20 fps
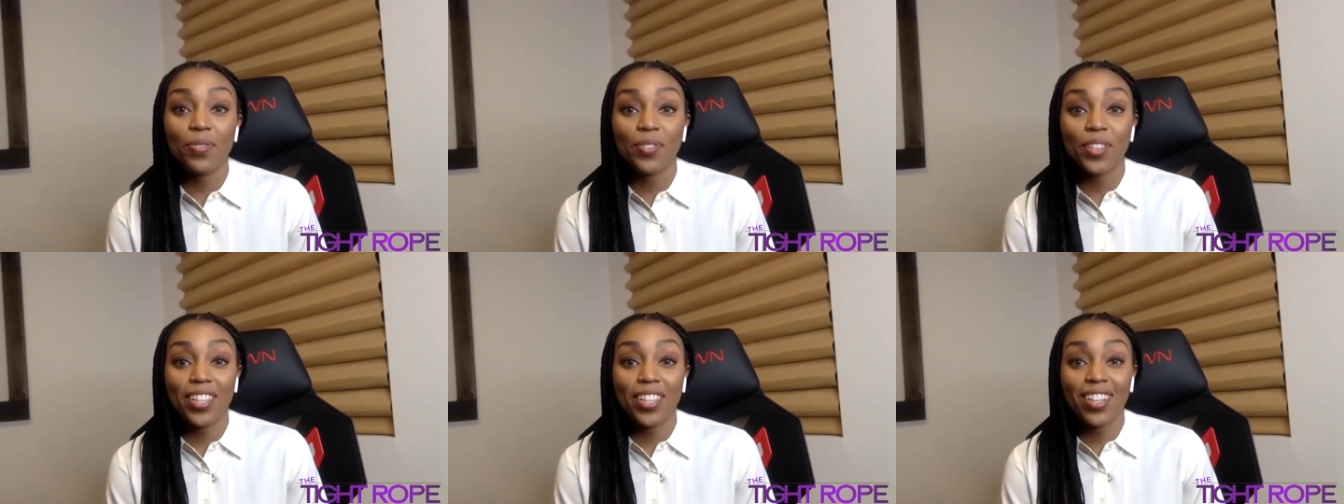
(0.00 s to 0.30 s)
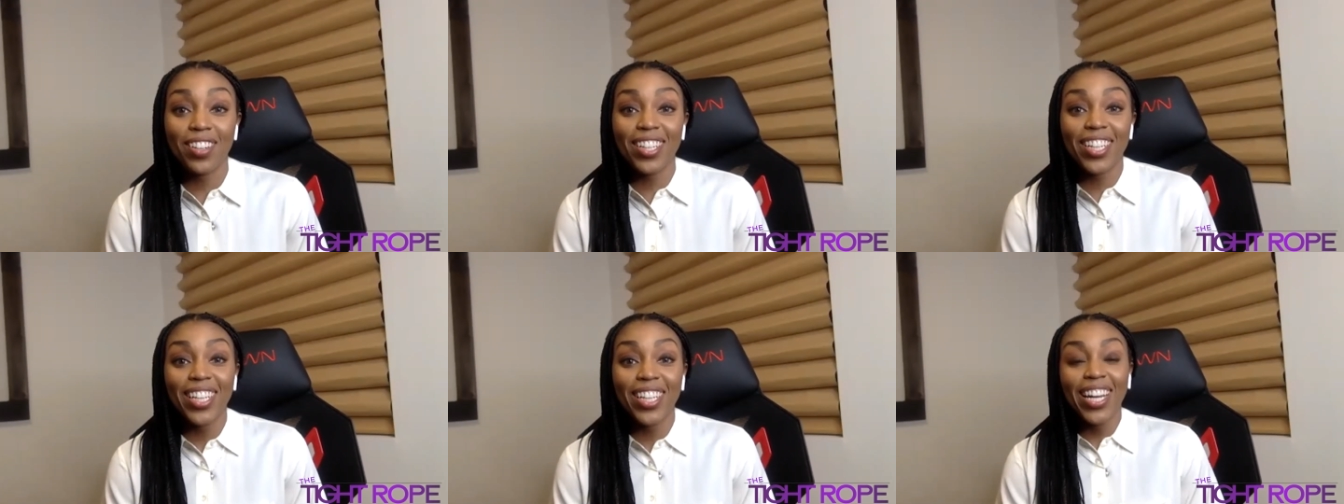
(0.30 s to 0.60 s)
You
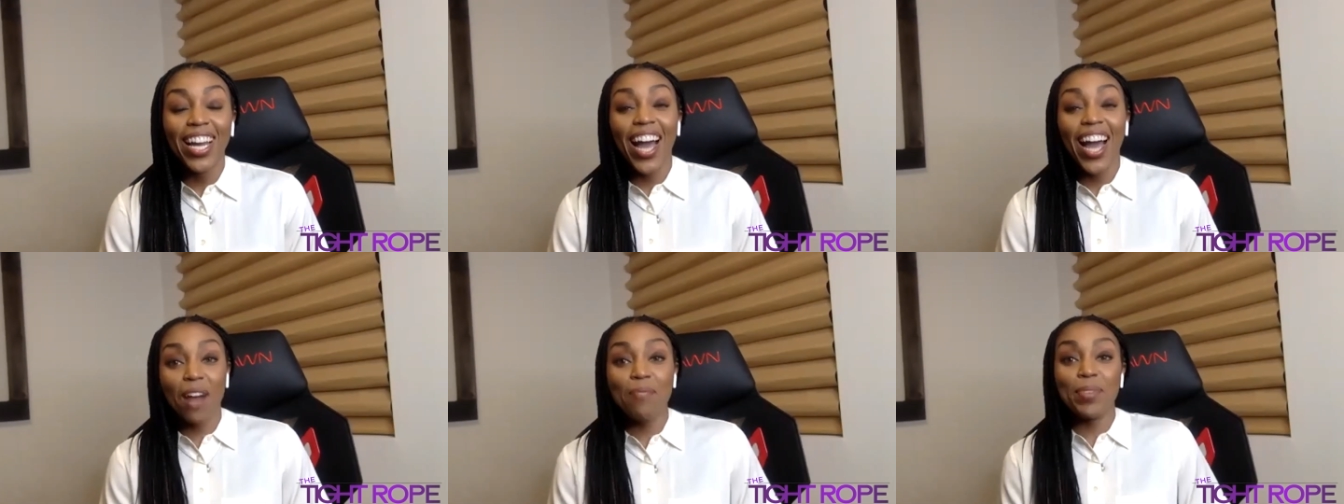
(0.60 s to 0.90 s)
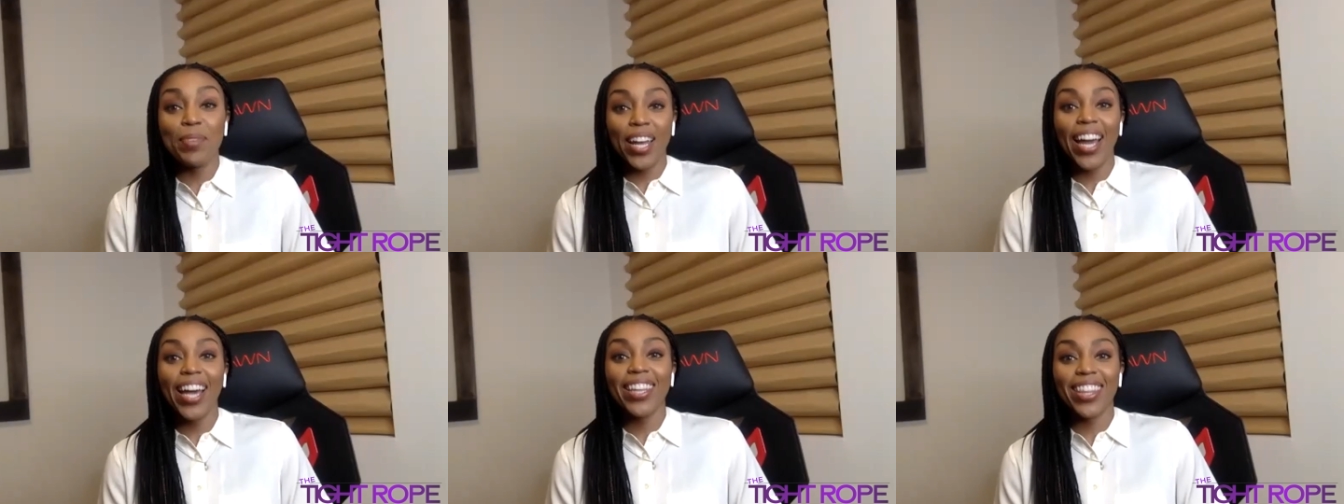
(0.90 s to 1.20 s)
know, I'm
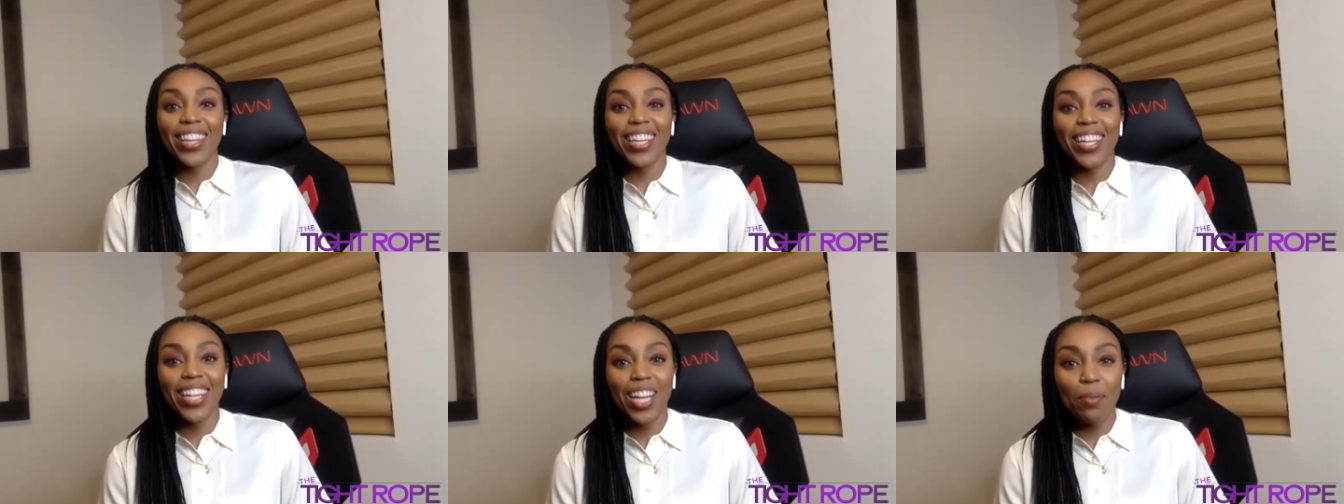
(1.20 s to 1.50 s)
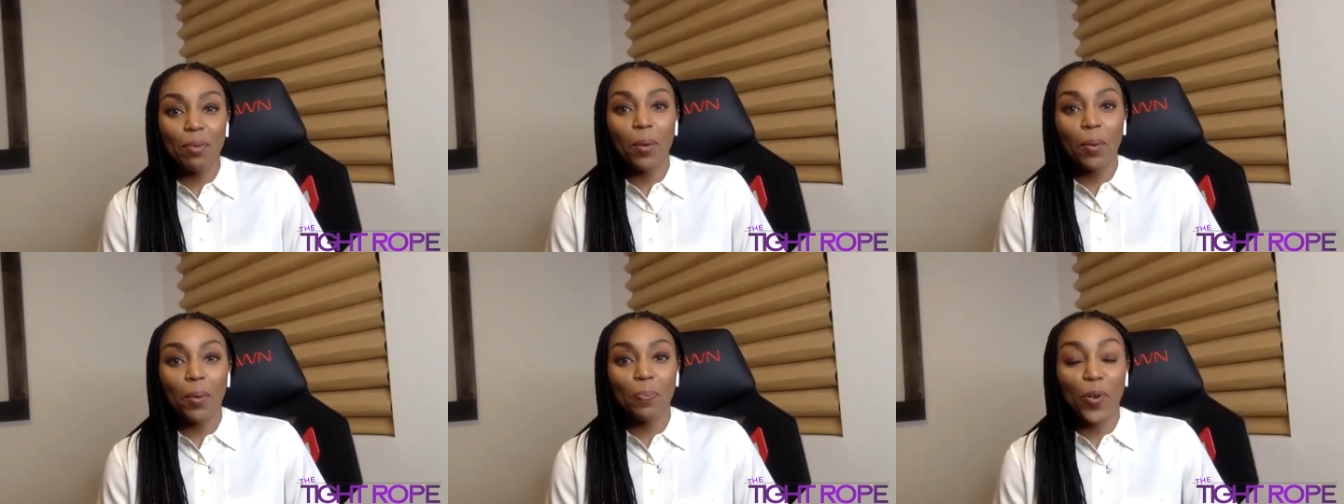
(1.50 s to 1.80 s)
an athlete.
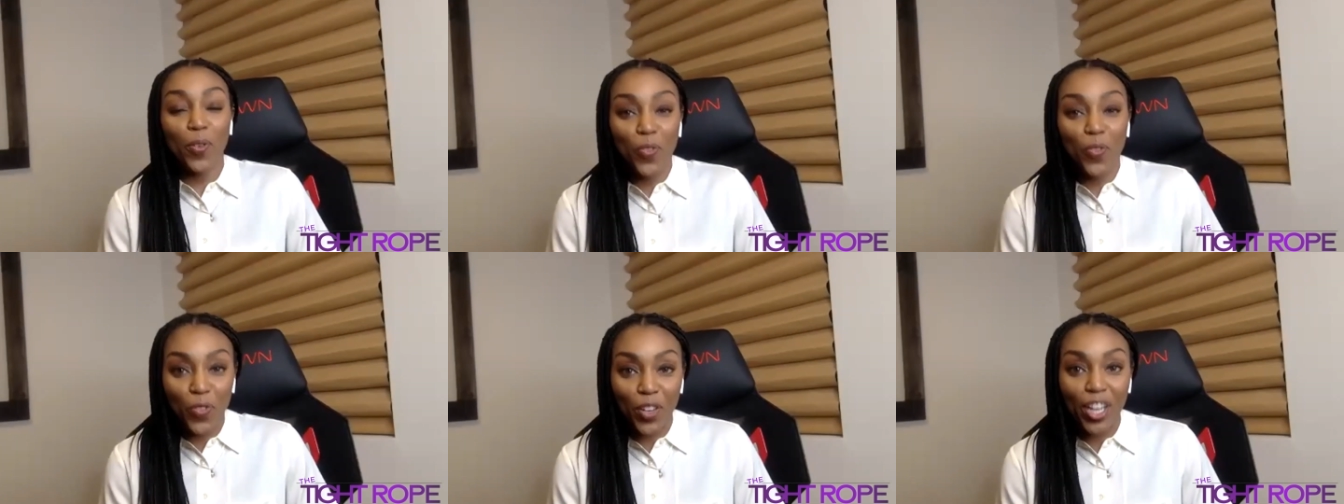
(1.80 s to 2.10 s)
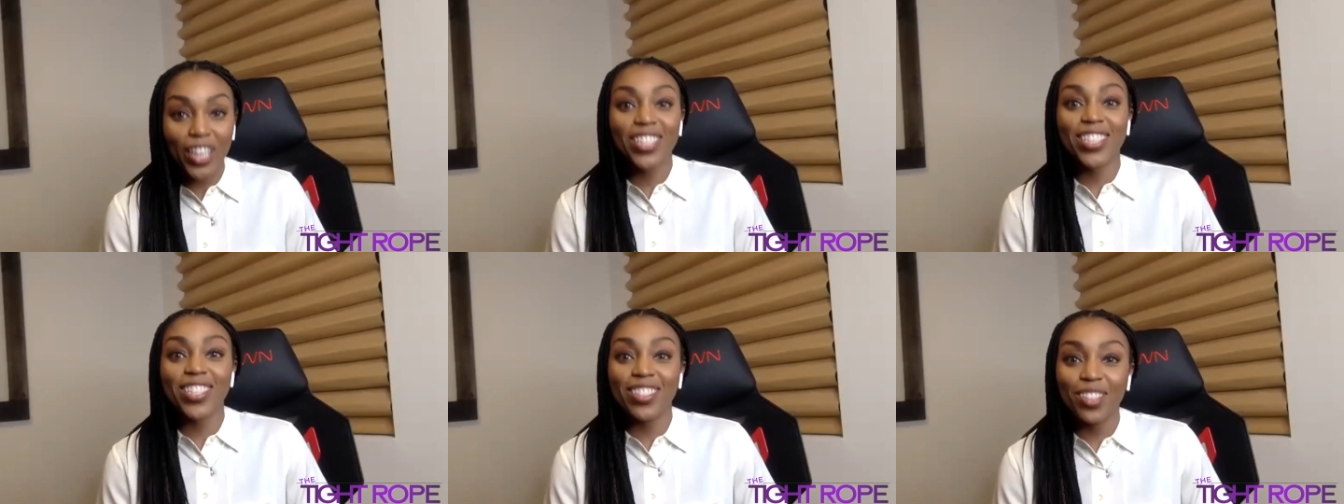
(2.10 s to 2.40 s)
I'm a
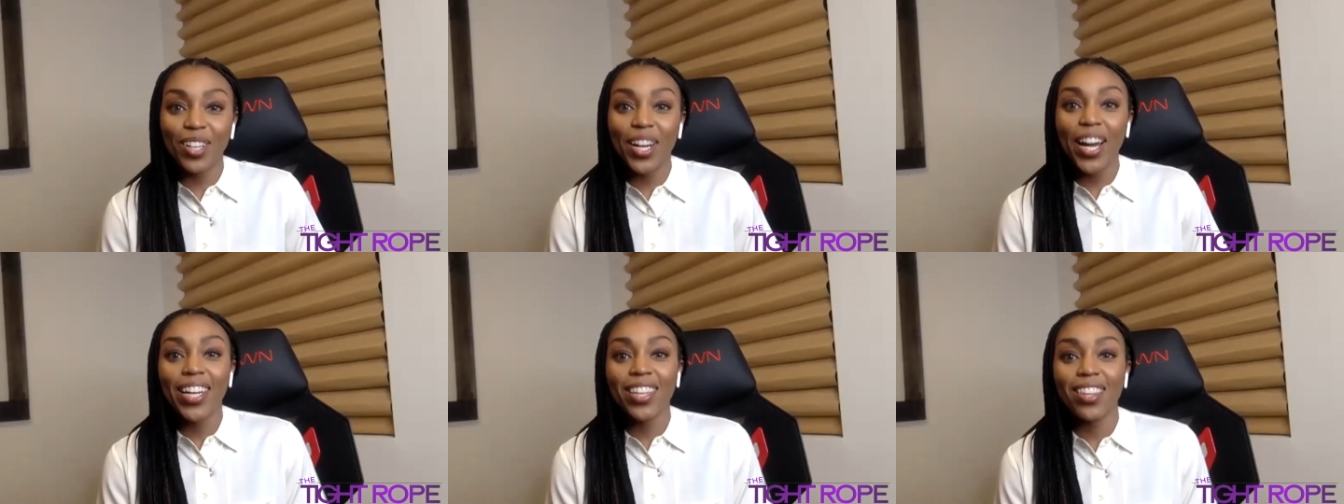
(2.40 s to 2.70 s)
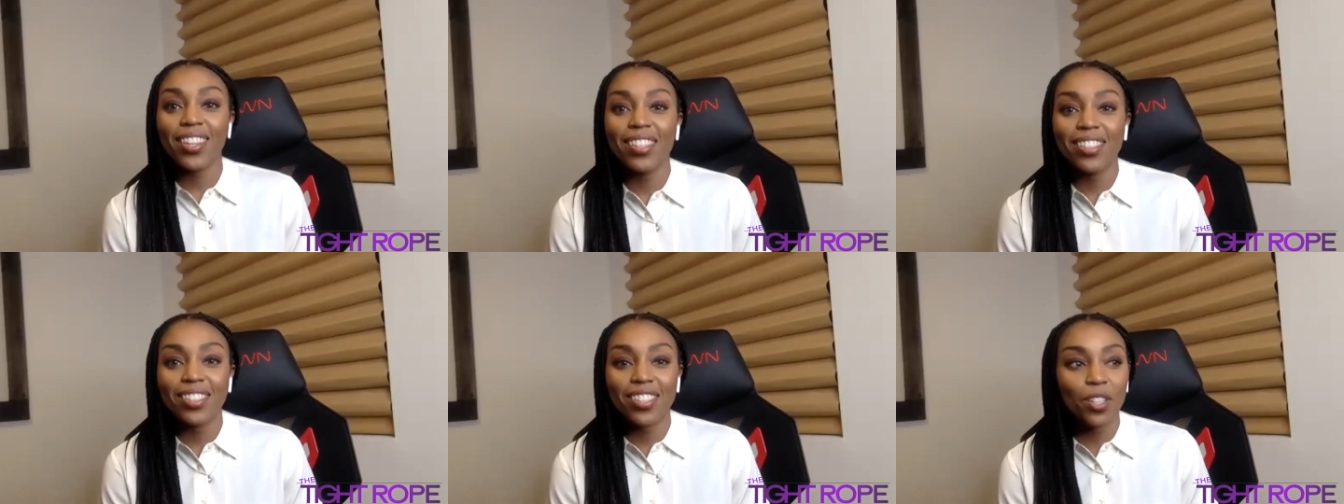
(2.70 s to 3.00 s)
professional athlete.